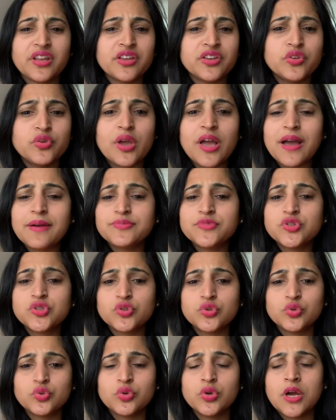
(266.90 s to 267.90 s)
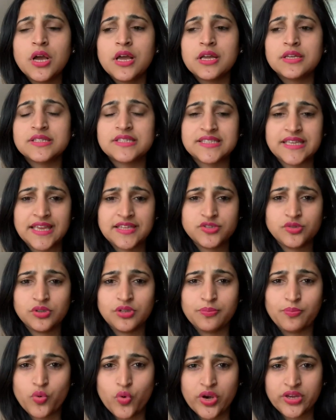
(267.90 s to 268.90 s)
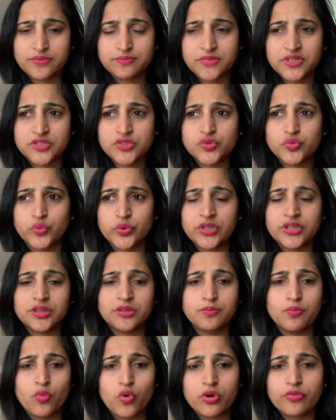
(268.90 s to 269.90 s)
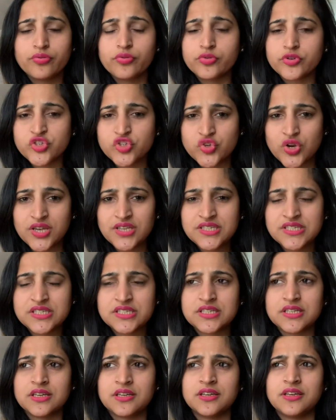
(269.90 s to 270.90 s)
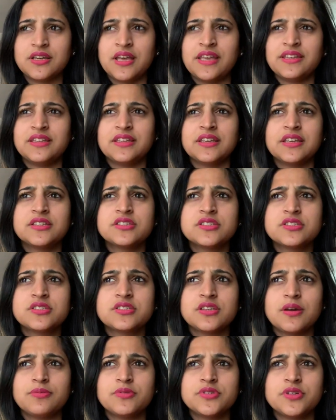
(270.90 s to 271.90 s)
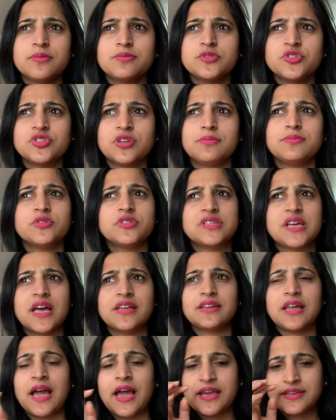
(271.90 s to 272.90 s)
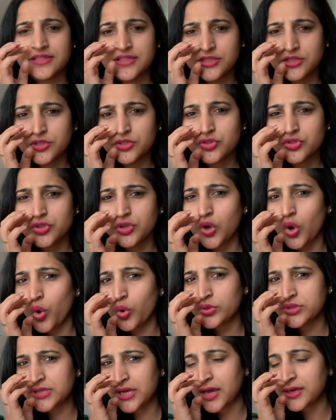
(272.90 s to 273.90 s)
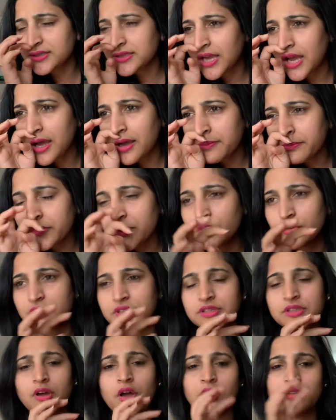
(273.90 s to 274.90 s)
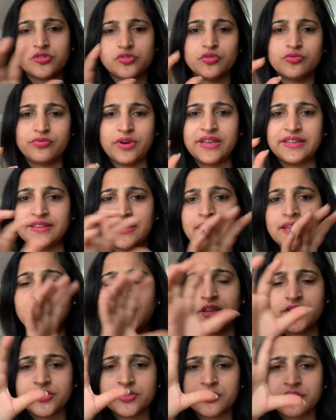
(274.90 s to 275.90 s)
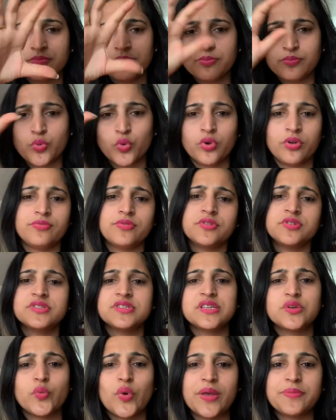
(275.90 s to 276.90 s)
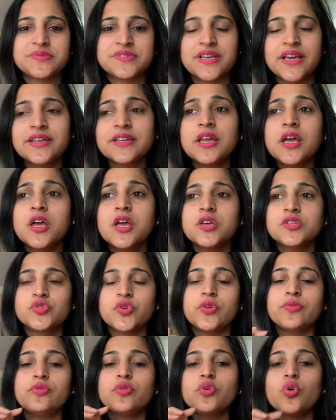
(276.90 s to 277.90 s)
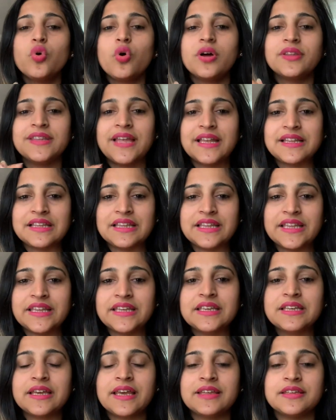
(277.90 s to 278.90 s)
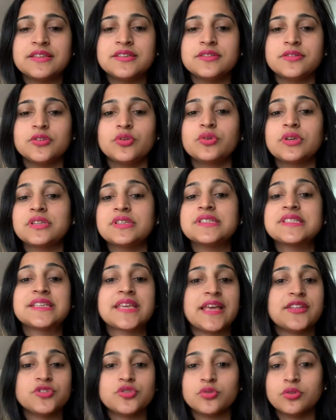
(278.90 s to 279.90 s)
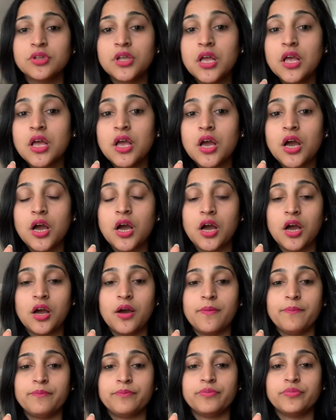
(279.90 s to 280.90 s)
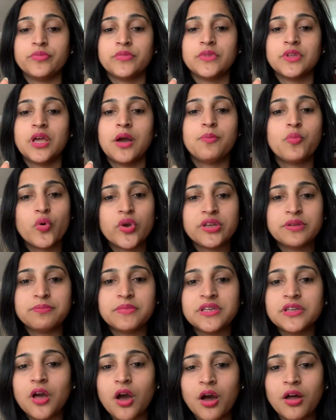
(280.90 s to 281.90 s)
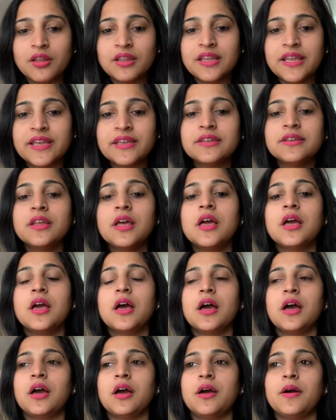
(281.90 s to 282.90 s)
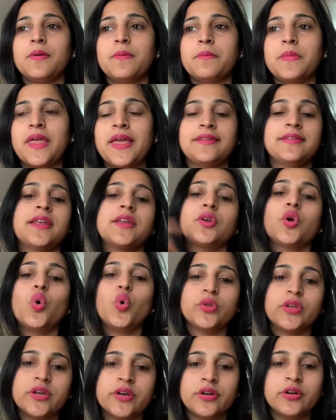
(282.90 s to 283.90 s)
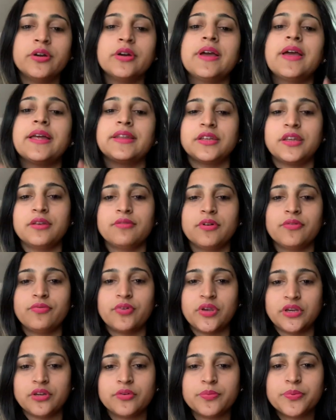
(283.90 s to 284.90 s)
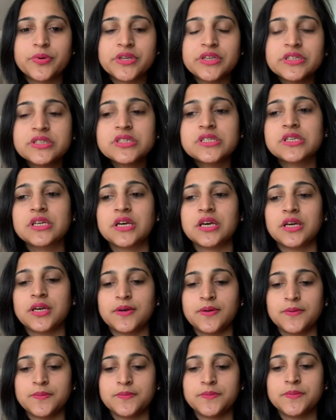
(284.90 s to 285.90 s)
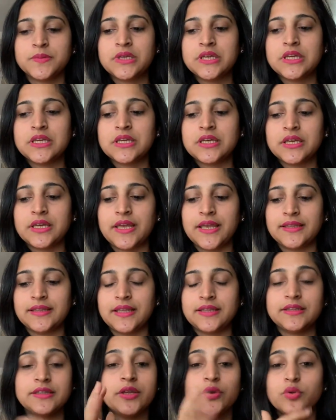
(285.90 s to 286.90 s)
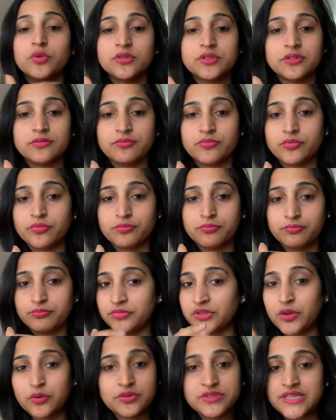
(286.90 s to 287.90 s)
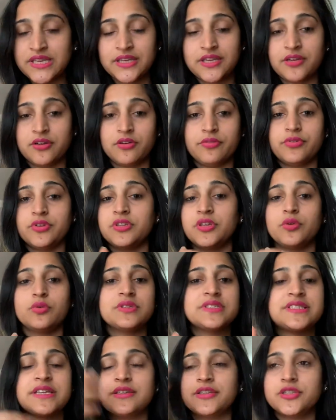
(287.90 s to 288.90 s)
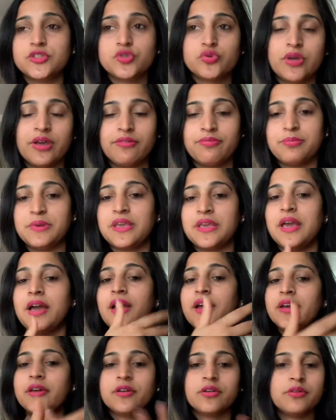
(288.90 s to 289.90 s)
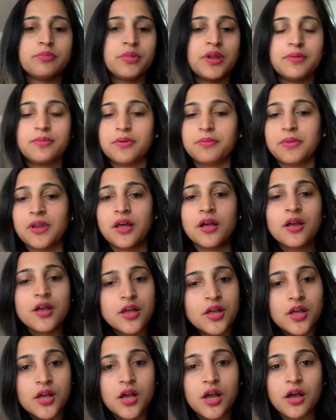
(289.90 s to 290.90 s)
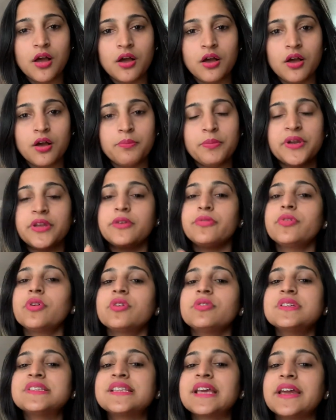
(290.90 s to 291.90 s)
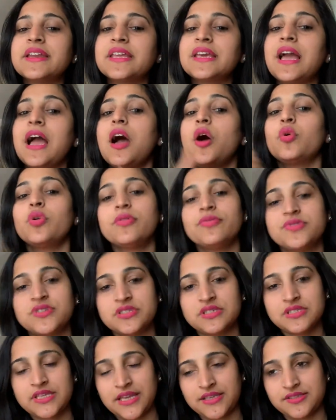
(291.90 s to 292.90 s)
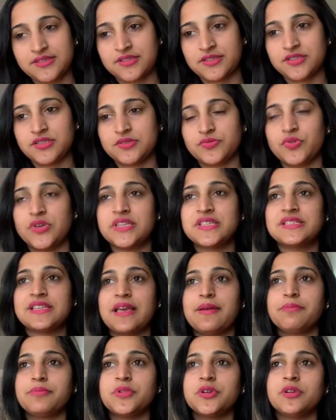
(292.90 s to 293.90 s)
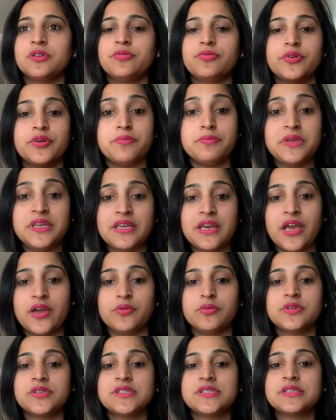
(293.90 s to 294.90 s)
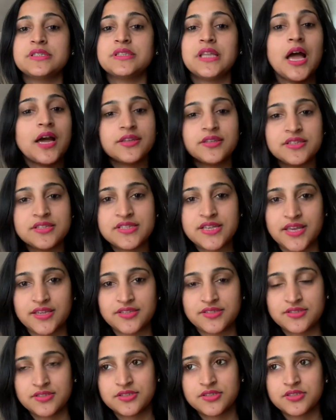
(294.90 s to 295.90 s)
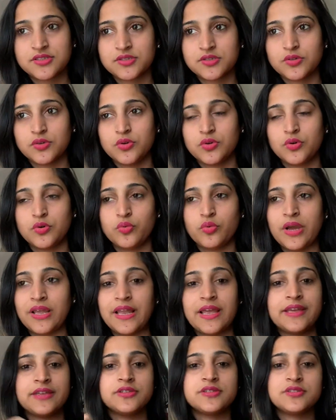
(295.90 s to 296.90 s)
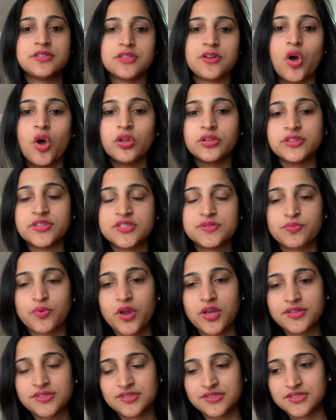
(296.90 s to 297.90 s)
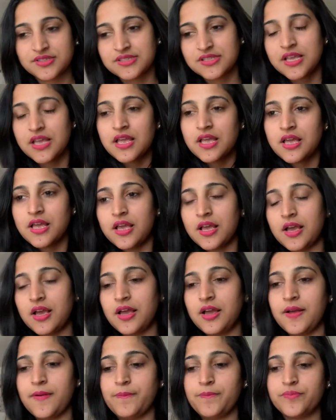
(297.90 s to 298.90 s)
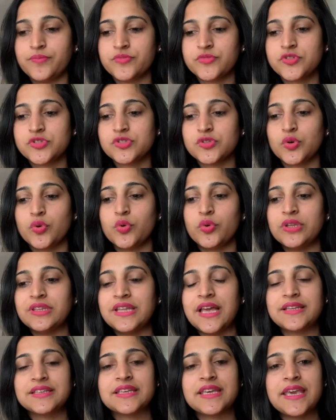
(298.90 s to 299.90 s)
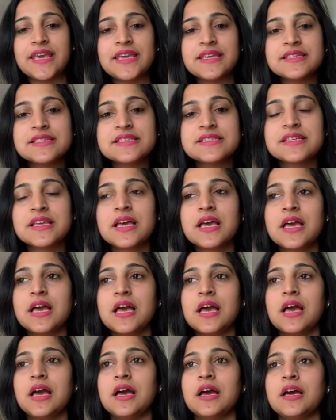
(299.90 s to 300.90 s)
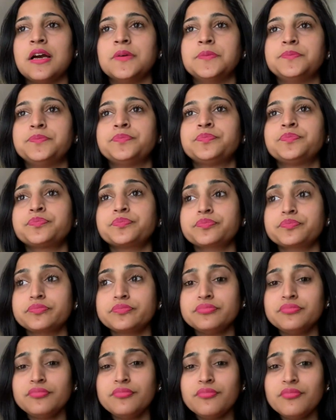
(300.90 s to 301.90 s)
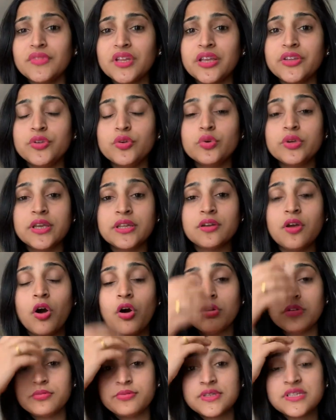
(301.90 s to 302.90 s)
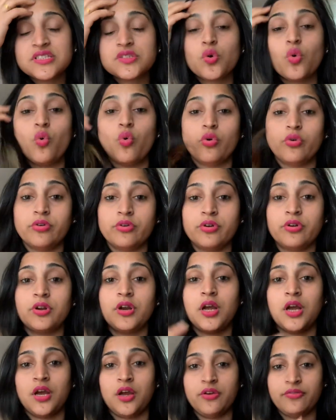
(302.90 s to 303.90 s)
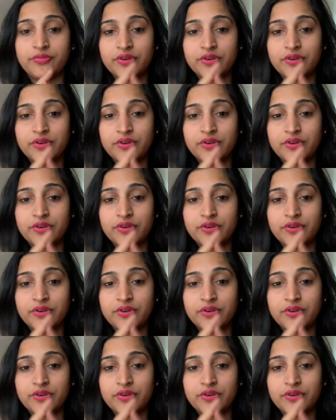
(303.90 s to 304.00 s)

you have to schedule appointment with Morpho Trust. I think it's www.identitogo.com. You can also find that under Board of Nursing website. So if you go on that link, and you can schedule appointment online, and then go there and give a fingerprint. And then they will take care of it. They will send it to FBI or blah, blah, blah. But if you're residing out of Texas, for example, for me, I was not in Texas while I did all this process. So in that case, You can always order a